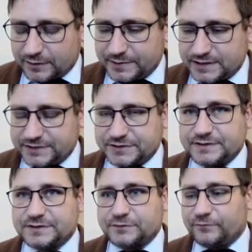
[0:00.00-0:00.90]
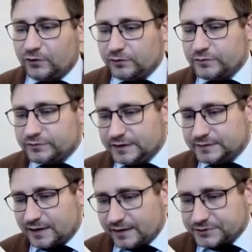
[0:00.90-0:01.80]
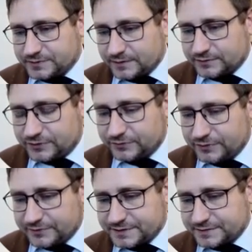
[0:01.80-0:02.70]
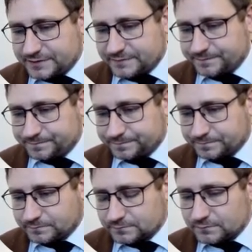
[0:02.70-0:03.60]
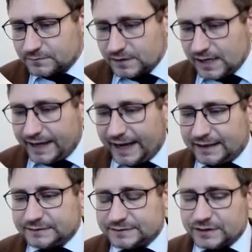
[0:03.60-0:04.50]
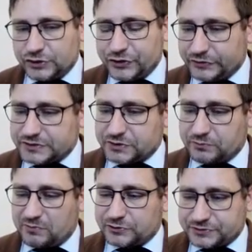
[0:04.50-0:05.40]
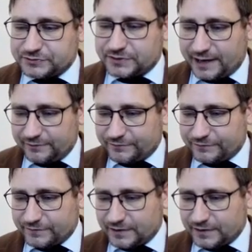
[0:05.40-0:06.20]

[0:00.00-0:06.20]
recommendation is to follow your intellectual curiosity and use what you have,